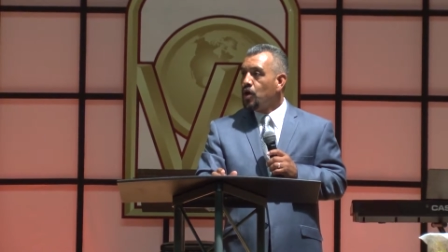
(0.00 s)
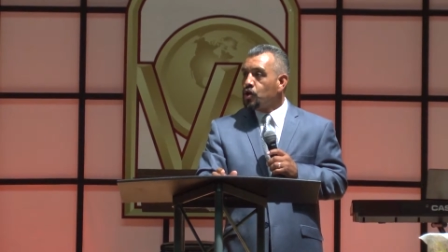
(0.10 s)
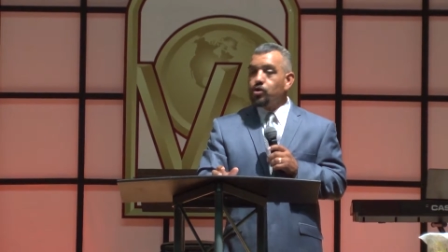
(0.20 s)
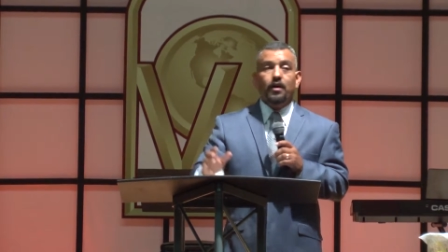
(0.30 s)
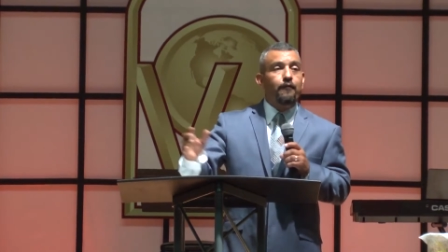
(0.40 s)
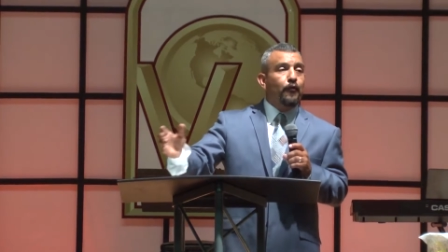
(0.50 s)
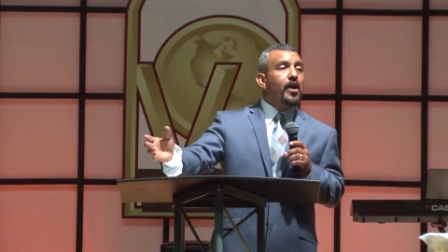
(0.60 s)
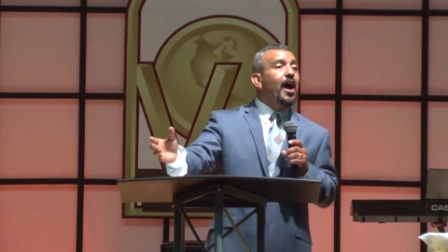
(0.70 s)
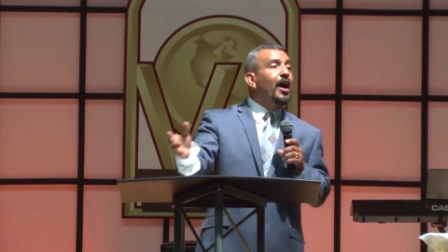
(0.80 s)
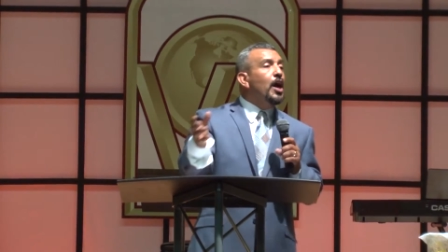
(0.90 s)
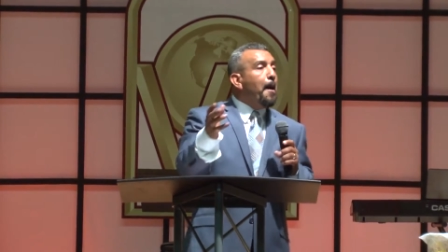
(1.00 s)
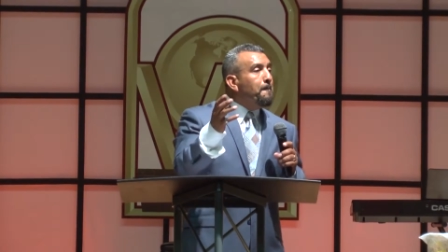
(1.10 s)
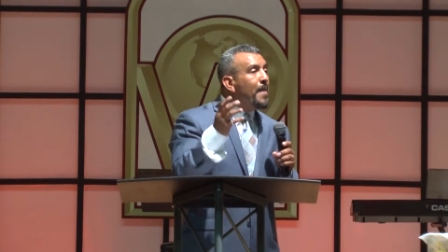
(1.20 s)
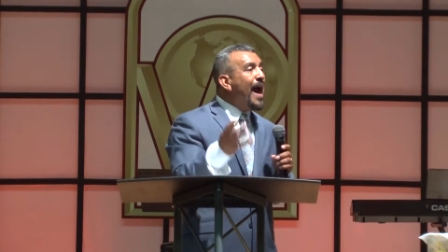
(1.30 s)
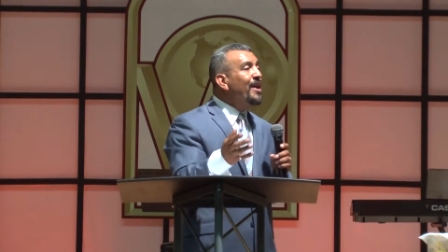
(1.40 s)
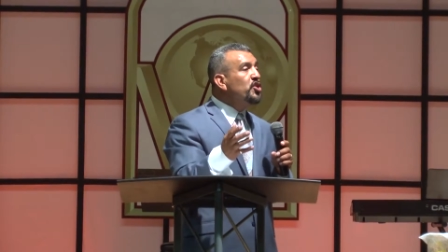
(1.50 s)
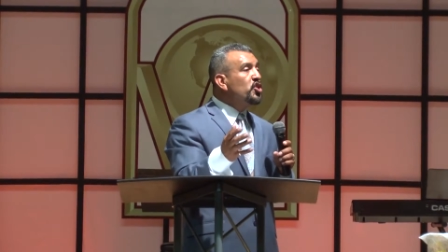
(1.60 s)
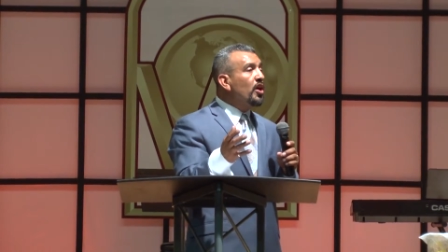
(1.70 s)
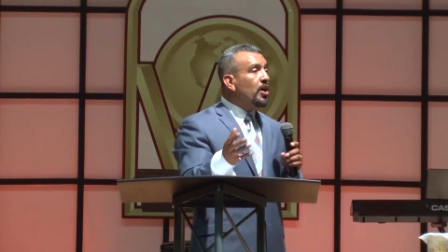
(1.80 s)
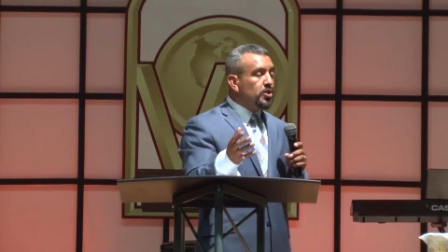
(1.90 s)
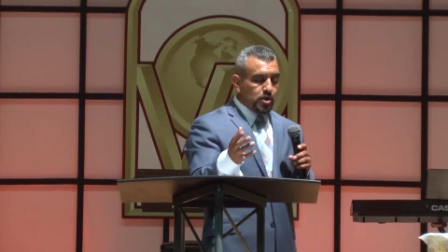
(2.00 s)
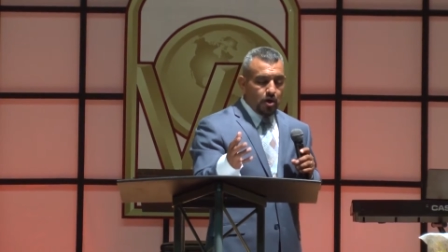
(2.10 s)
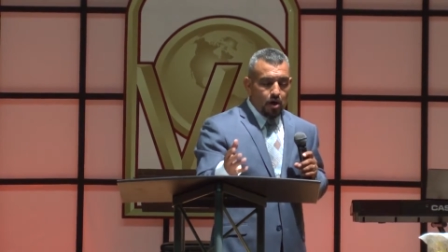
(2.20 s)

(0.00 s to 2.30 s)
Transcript: So if we are managers,